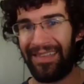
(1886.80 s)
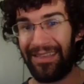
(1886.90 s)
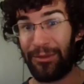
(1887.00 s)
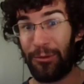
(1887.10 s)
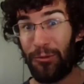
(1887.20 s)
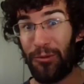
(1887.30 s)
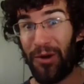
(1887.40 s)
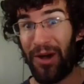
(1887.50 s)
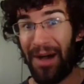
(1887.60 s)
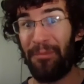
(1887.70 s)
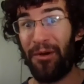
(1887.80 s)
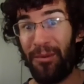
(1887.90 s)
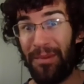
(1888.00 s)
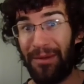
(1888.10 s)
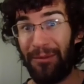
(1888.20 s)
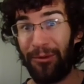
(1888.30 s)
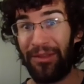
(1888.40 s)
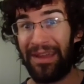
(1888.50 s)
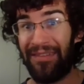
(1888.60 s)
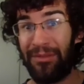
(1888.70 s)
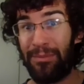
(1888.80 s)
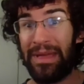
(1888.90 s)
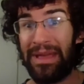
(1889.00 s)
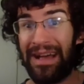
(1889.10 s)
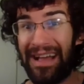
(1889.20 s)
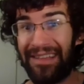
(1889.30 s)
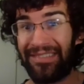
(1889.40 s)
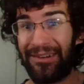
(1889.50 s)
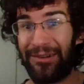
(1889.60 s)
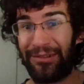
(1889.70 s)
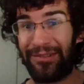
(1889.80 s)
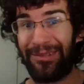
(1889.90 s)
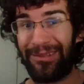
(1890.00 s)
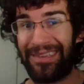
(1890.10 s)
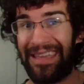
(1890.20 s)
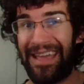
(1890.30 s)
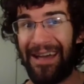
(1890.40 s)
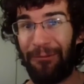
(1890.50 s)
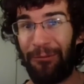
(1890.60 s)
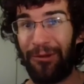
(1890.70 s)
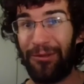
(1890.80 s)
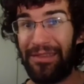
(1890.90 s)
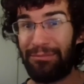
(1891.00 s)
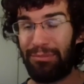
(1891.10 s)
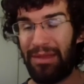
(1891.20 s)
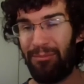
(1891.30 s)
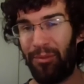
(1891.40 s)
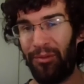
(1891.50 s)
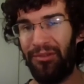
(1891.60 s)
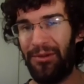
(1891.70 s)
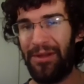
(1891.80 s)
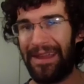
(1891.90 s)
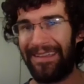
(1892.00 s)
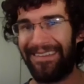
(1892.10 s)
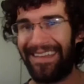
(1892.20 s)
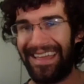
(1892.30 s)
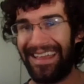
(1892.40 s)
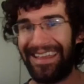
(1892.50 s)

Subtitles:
the ooh-ah moment where they have the big eyes and they're just looking at what are these people doing, like